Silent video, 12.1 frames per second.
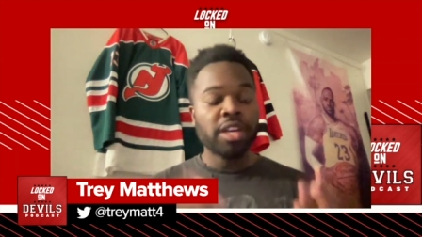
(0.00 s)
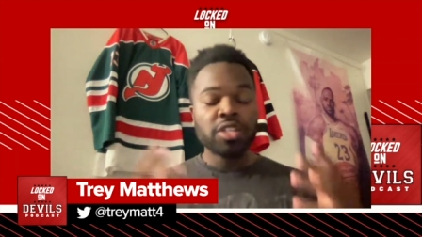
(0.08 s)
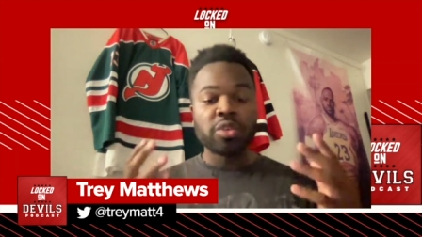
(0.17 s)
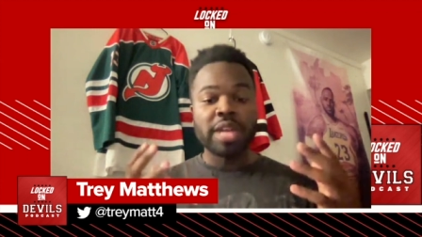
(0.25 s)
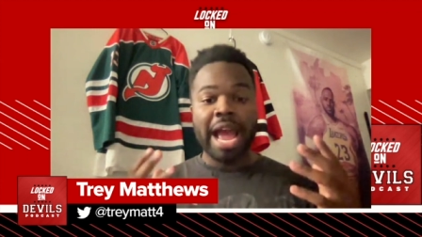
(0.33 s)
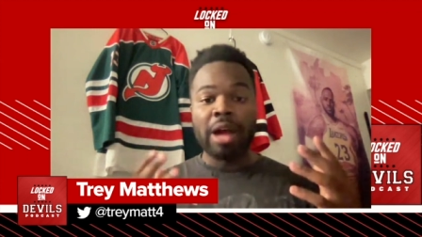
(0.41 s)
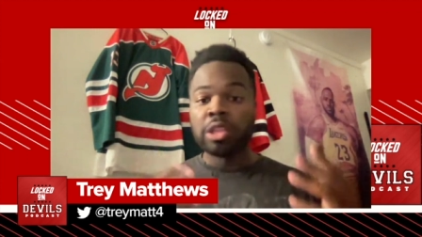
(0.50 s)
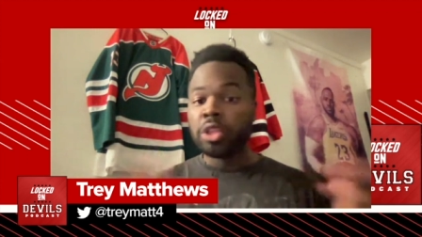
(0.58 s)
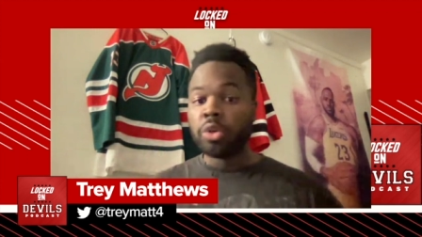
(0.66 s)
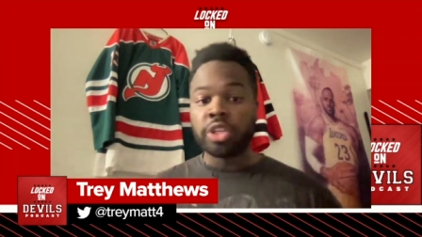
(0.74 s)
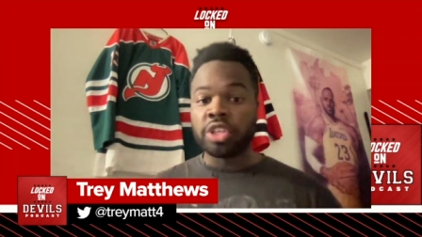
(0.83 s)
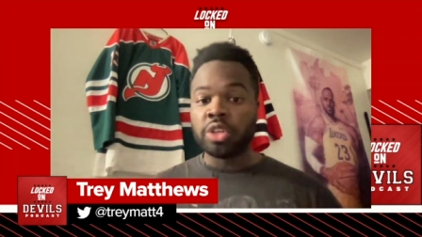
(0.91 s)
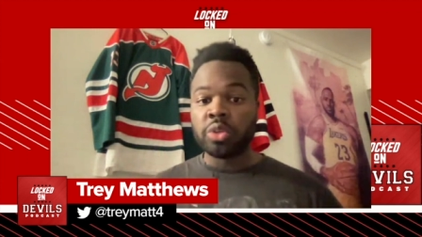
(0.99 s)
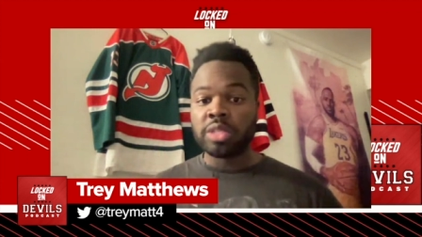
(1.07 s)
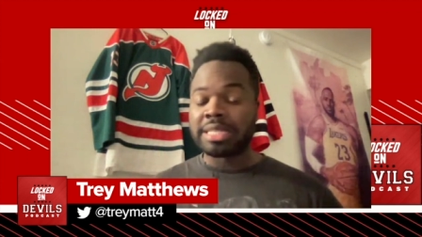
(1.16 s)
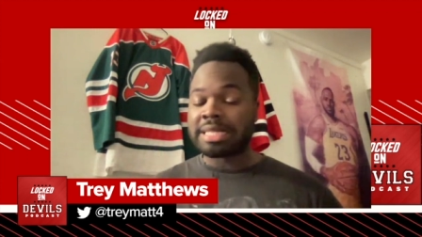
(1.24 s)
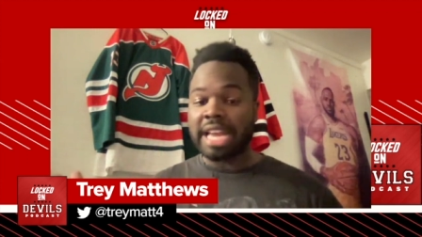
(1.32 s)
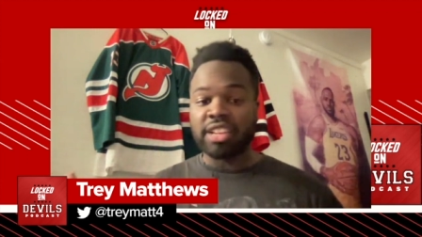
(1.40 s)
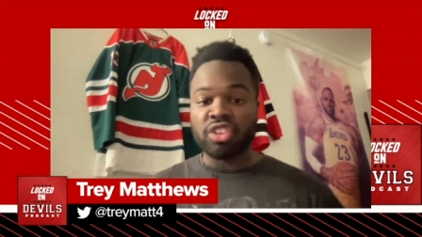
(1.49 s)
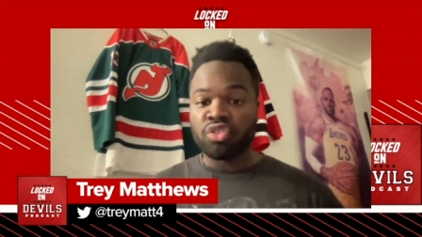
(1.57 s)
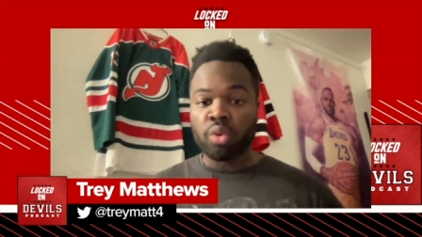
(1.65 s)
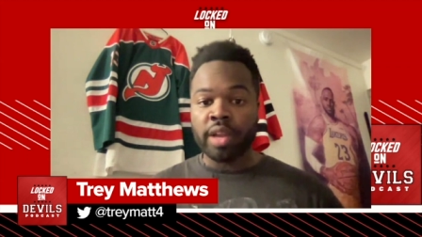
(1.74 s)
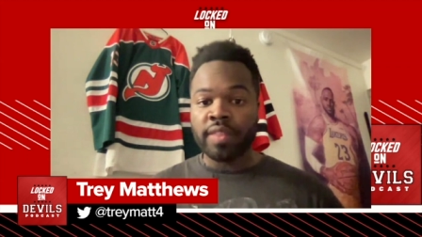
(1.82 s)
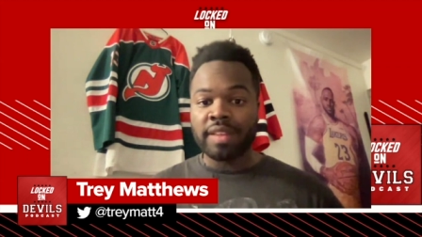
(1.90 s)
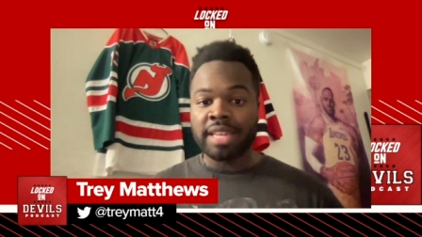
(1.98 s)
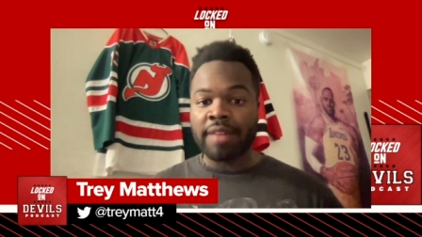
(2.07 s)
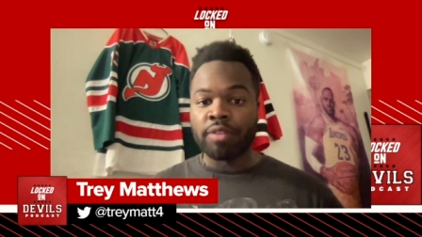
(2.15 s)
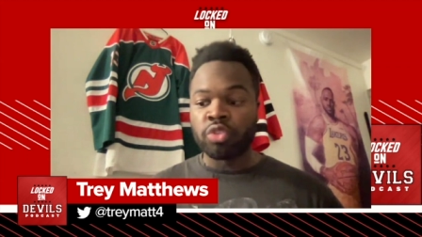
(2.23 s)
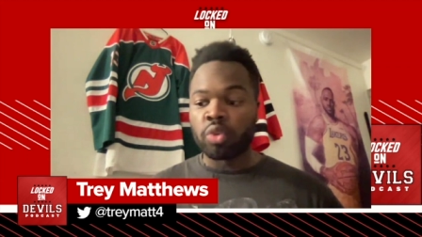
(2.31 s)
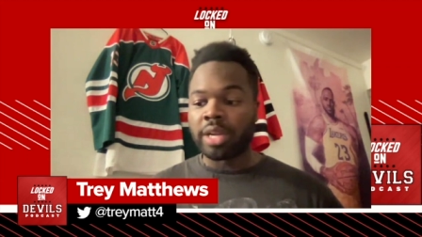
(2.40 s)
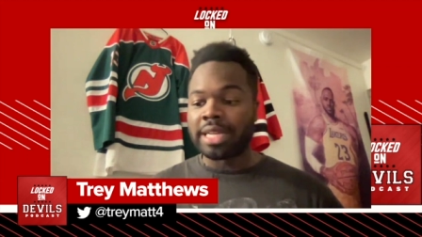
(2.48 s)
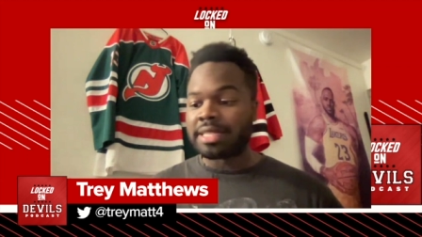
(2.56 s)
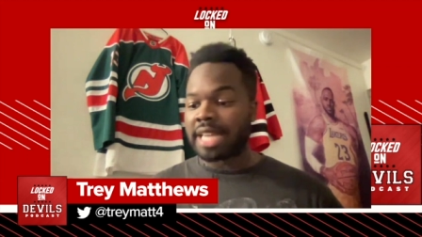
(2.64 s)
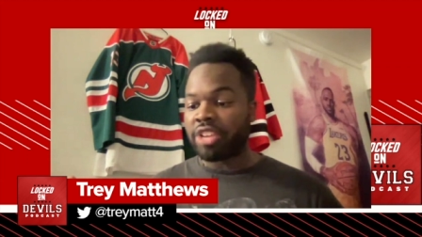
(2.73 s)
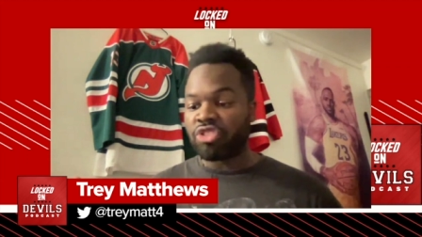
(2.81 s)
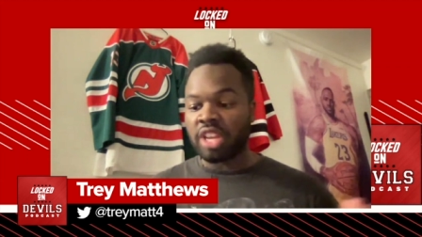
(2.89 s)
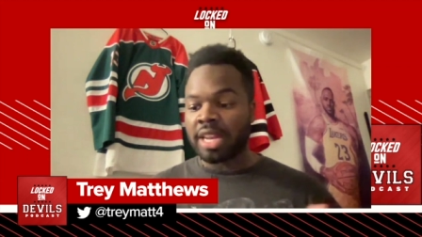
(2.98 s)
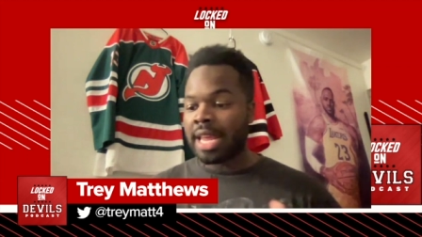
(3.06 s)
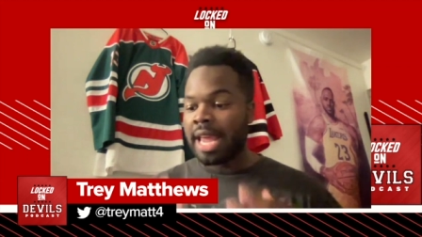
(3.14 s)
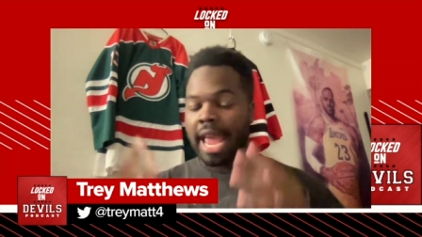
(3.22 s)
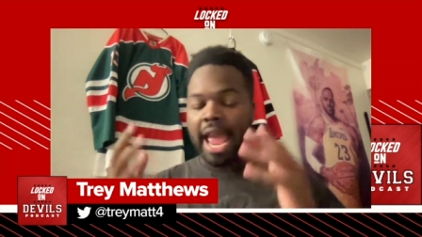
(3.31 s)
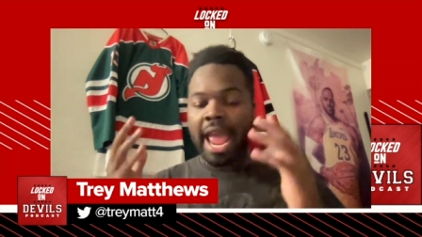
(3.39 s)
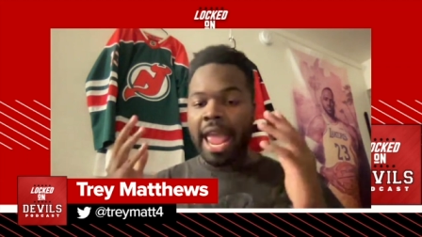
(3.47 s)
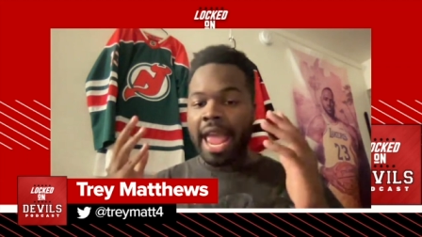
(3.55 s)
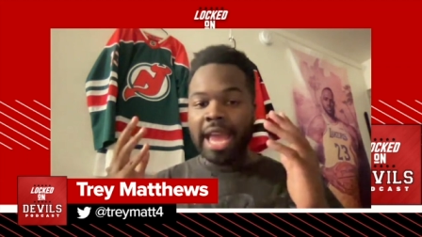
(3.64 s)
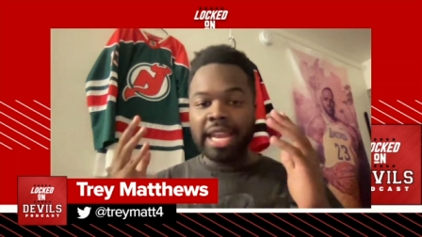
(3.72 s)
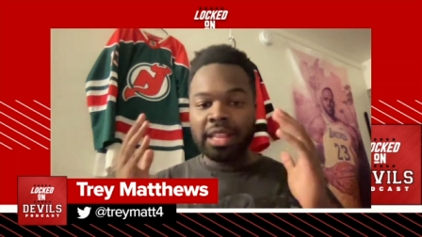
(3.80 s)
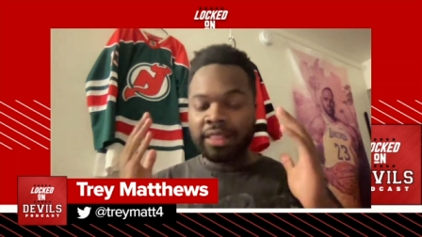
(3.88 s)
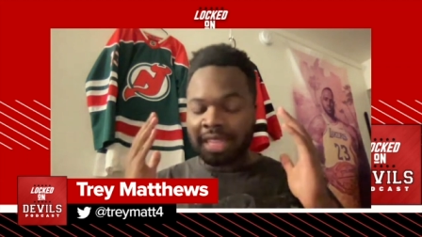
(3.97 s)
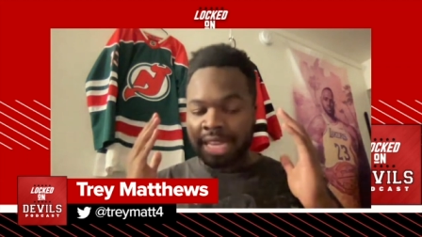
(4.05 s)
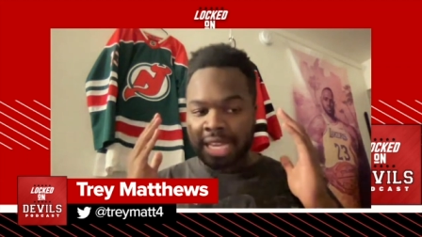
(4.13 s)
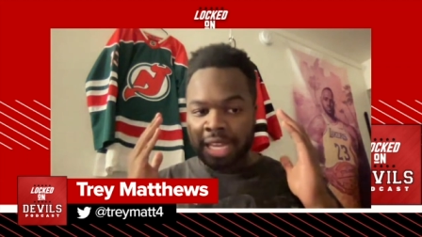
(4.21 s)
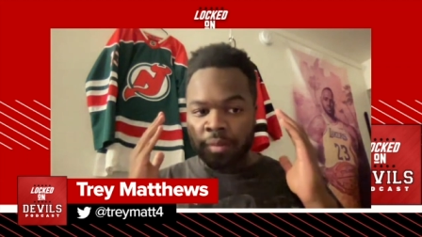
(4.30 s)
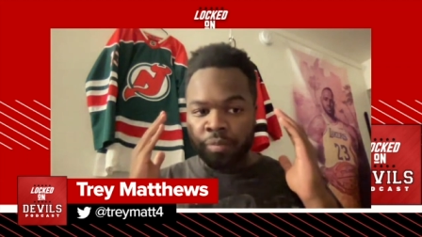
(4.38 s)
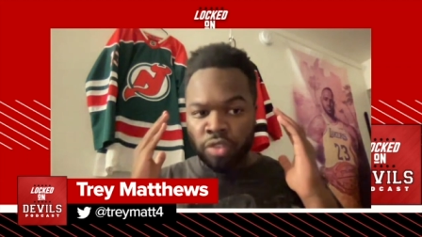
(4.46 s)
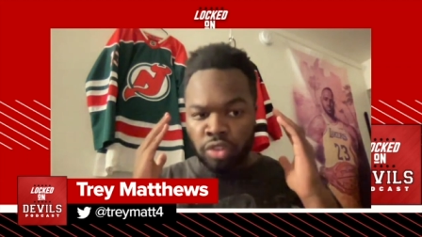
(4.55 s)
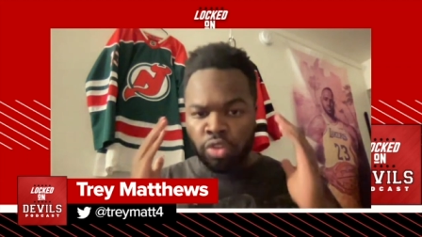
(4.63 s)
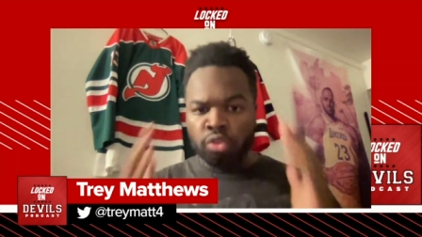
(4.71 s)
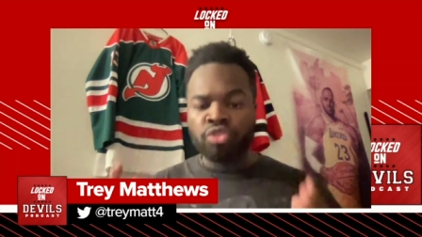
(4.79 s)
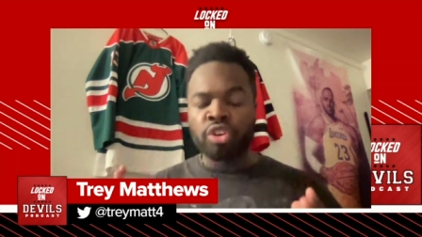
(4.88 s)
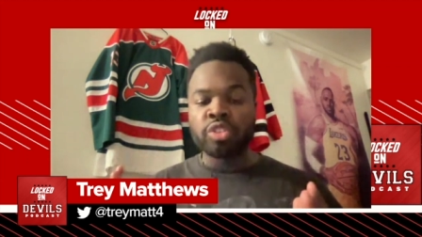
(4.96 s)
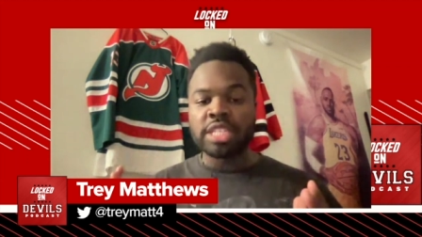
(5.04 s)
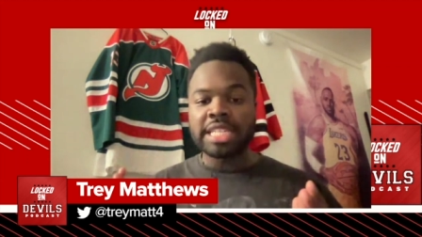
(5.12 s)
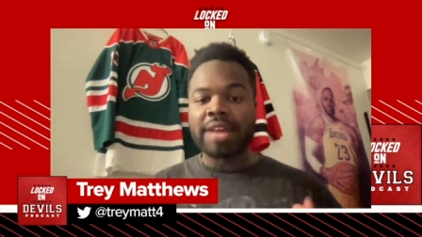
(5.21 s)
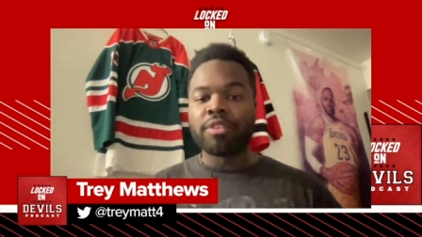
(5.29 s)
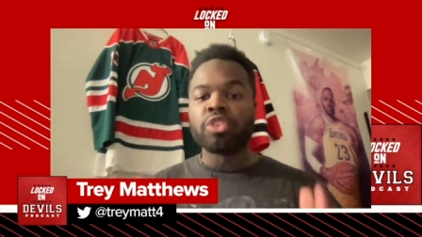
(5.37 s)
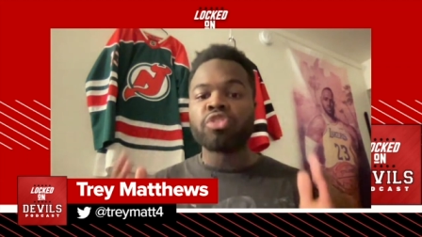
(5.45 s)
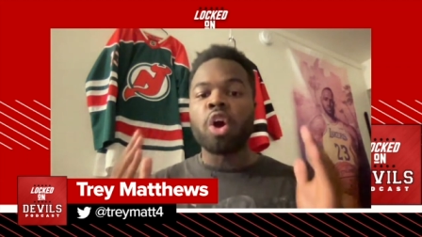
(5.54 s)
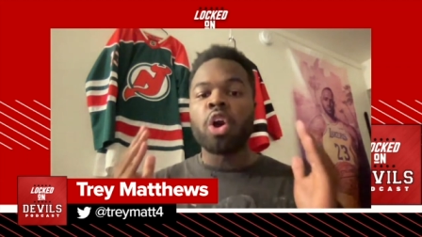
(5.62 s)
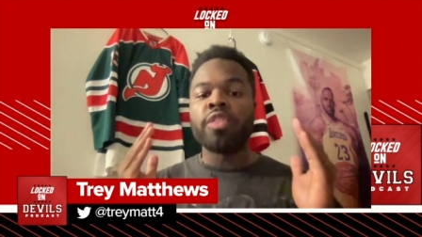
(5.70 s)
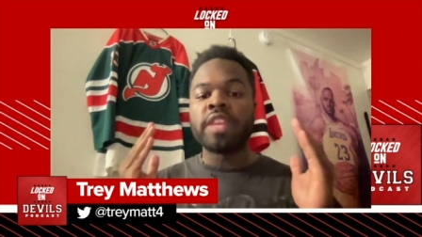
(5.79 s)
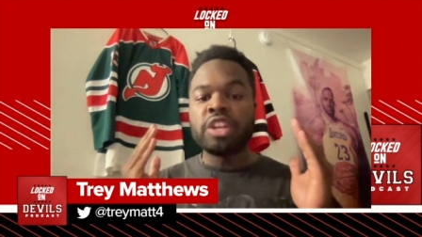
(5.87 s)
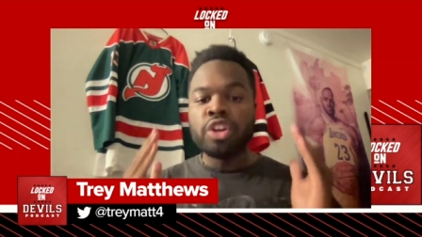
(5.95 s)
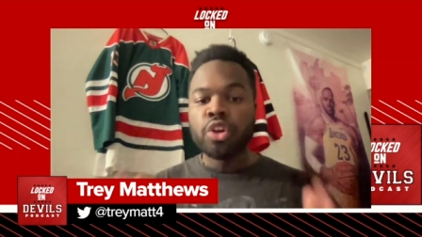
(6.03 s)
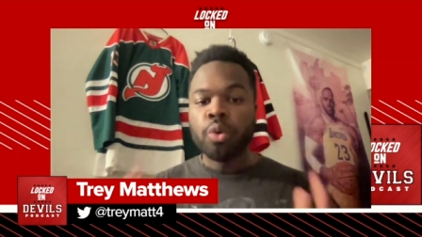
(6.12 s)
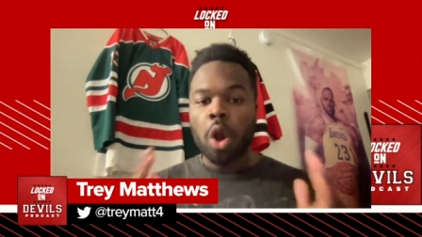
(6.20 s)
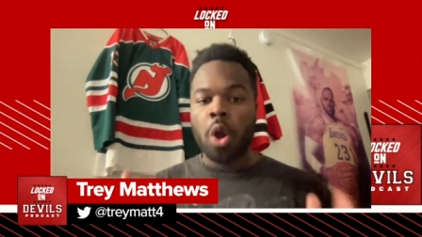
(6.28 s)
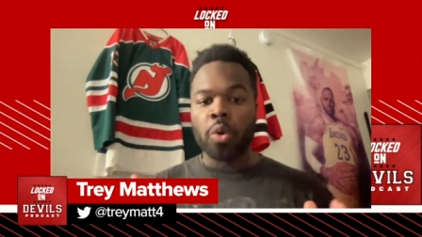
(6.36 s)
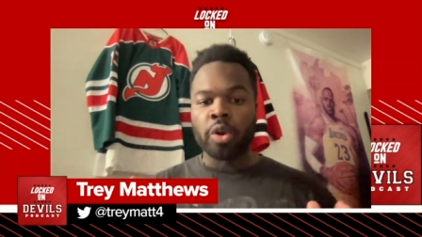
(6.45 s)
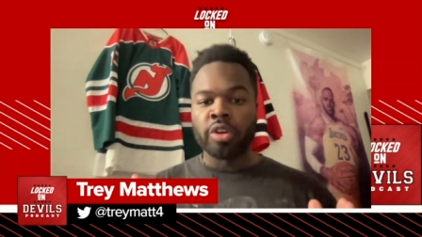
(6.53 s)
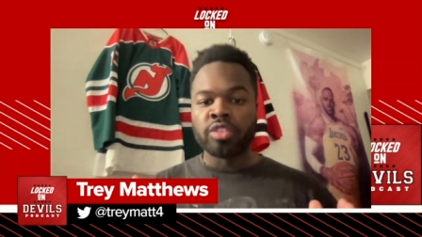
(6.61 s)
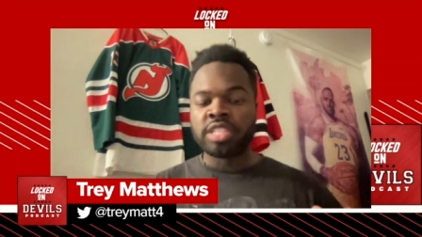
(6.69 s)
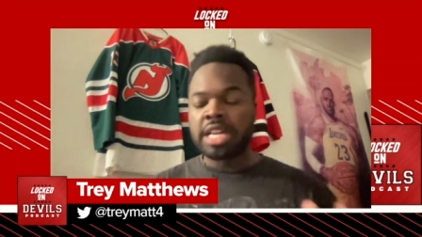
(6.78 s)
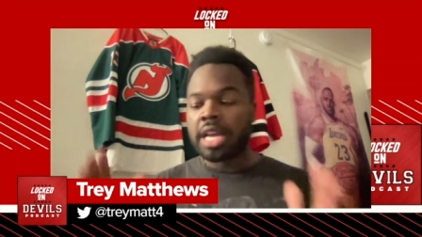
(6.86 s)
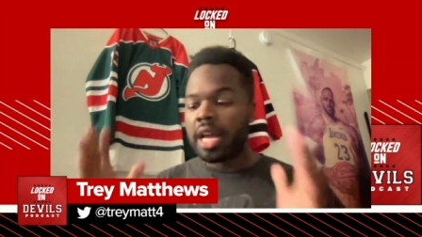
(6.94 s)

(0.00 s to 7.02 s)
So now Luke Hughes is set to join the Devils organization, and the New Jersey Devils are the new owners